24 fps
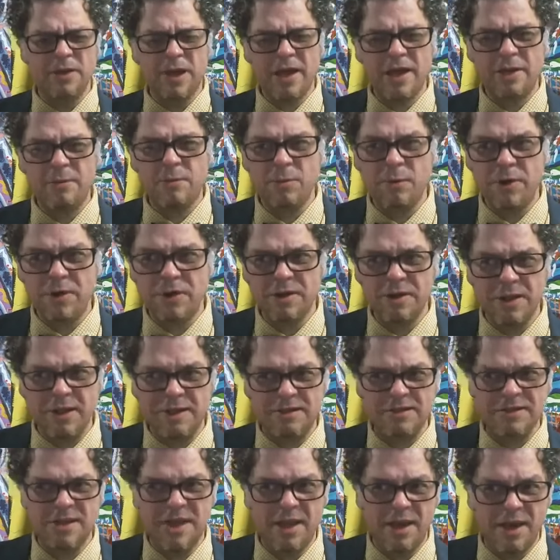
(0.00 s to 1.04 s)
I work
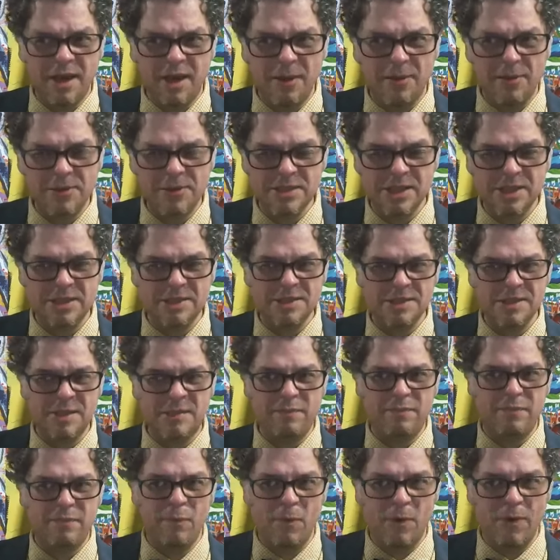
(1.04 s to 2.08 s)
like 10 hours, I
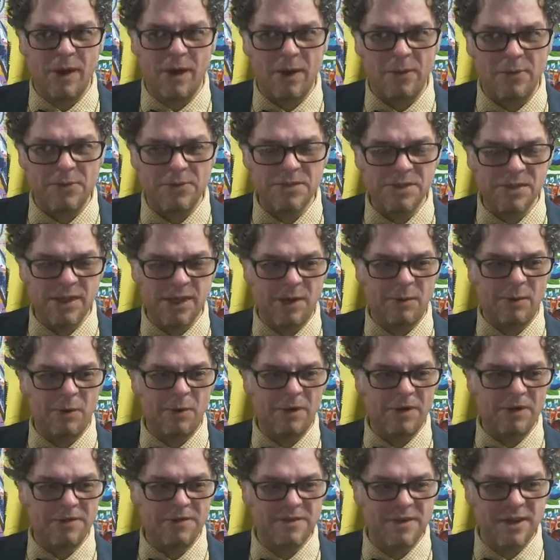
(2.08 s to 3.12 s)
sleep 4 hours, then I
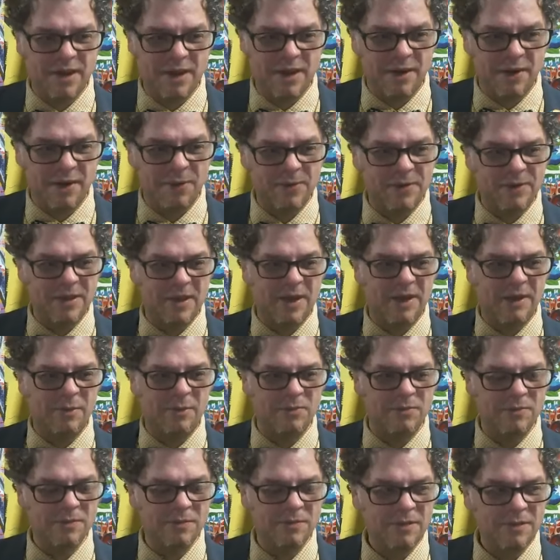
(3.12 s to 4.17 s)
work a 10 hour, and then
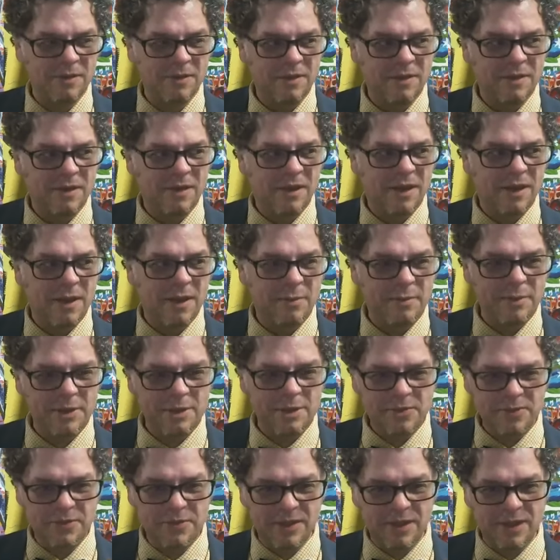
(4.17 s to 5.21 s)
I've been
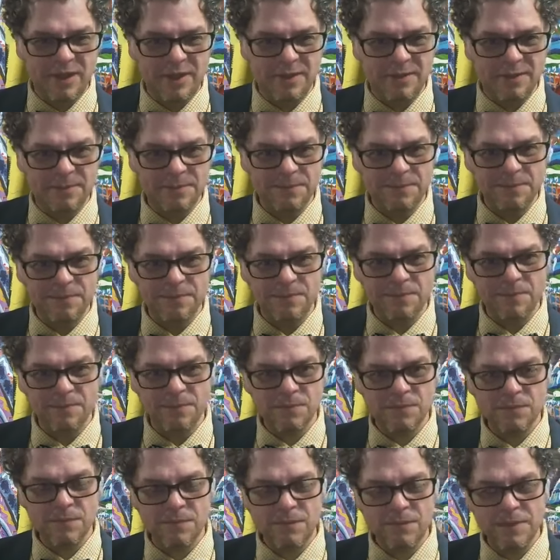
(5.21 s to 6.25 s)
doing that.
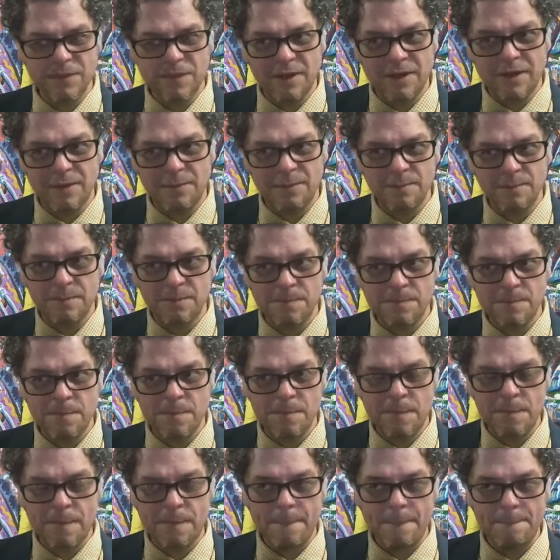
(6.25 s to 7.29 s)
I
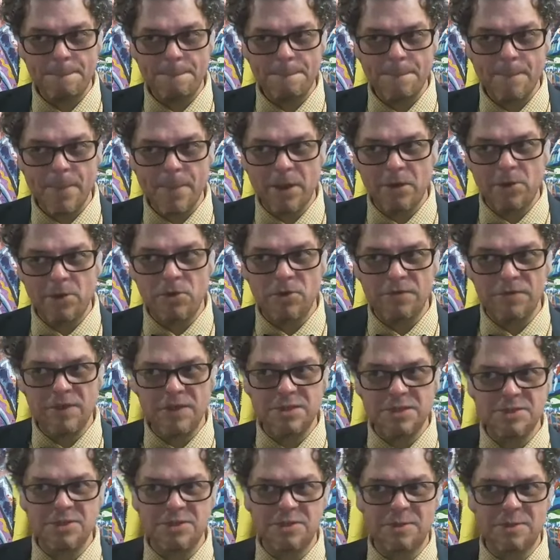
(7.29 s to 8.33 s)
don't know if
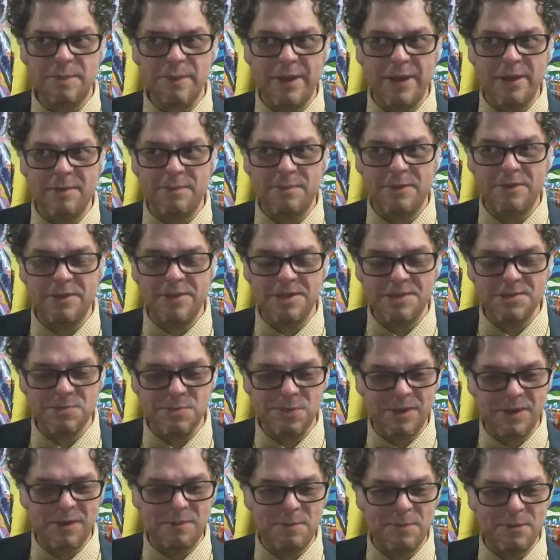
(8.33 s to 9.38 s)
that's good or bad, but that's
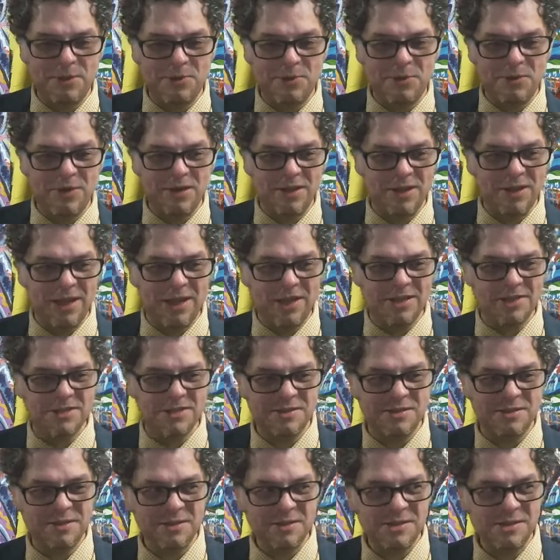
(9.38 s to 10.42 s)
what I've been doing
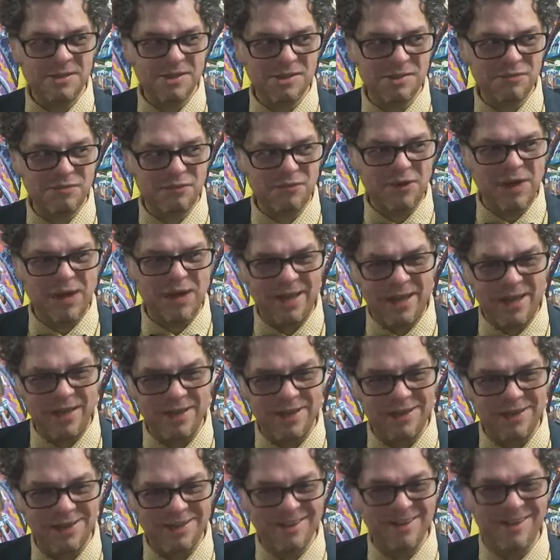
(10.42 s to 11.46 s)
since
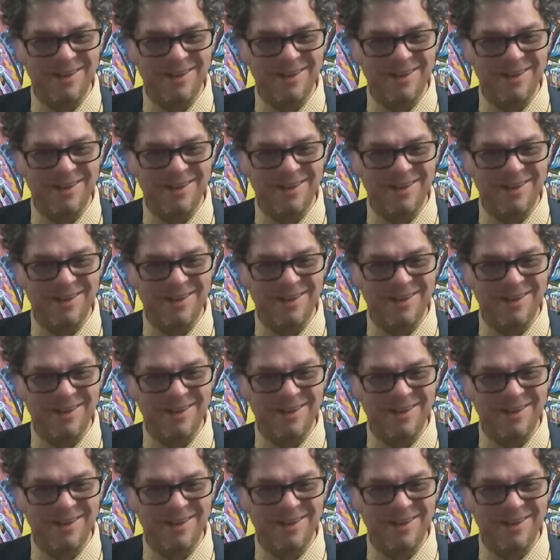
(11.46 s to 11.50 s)
Friday.